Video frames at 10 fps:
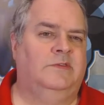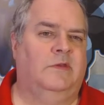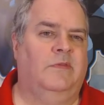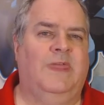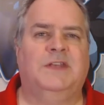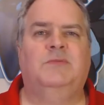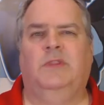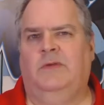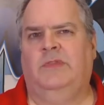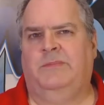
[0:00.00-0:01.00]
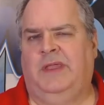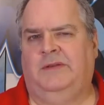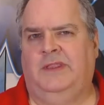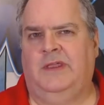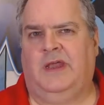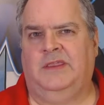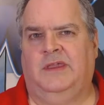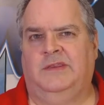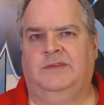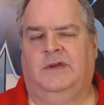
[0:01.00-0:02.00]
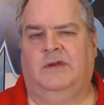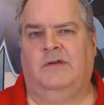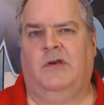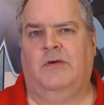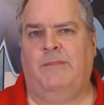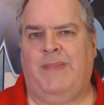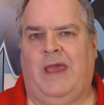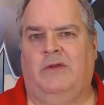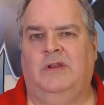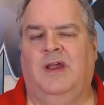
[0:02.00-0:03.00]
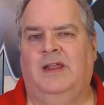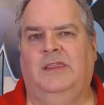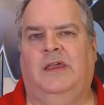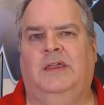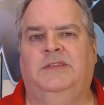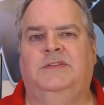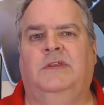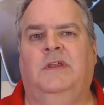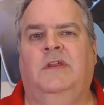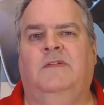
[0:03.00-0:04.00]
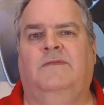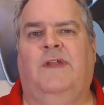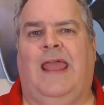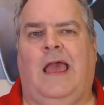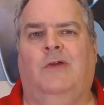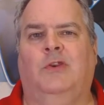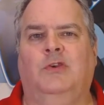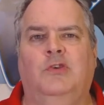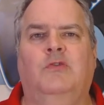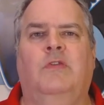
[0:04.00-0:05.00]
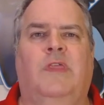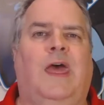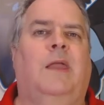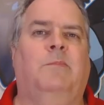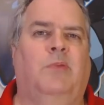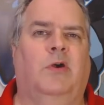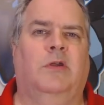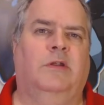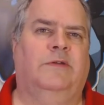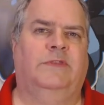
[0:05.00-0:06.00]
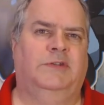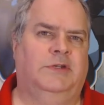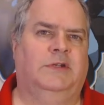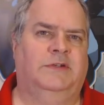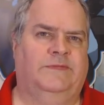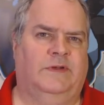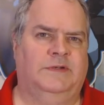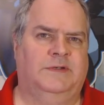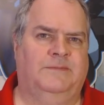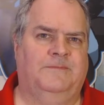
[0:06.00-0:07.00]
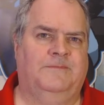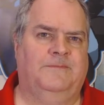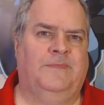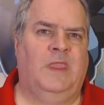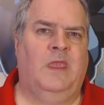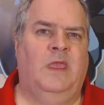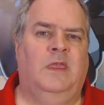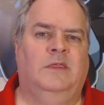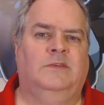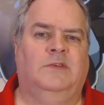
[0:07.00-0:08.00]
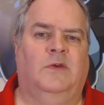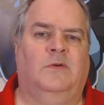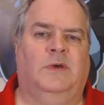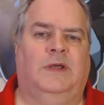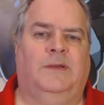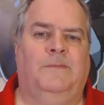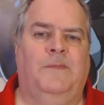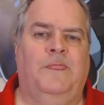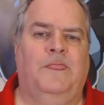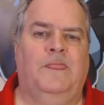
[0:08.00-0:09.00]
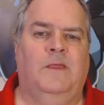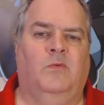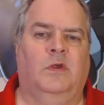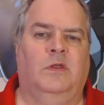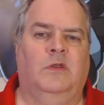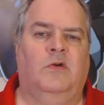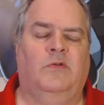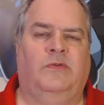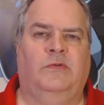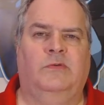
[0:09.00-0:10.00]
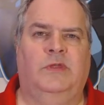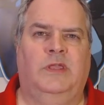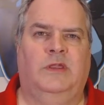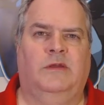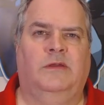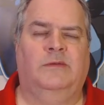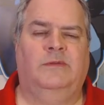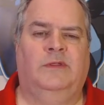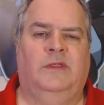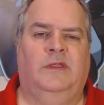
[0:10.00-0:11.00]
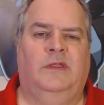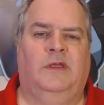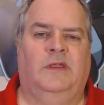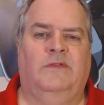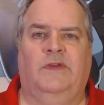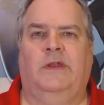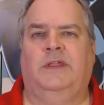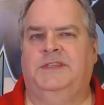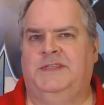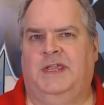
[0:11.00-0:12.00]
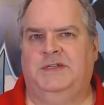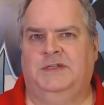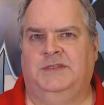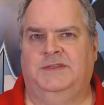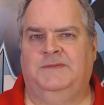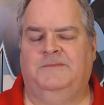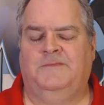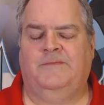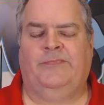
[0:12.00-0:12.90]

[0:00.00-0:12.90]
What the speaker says: so that's really what the penalty guidelines are about. Guidelines for how to do that part of the judge function. So we're going to go through here the various sections,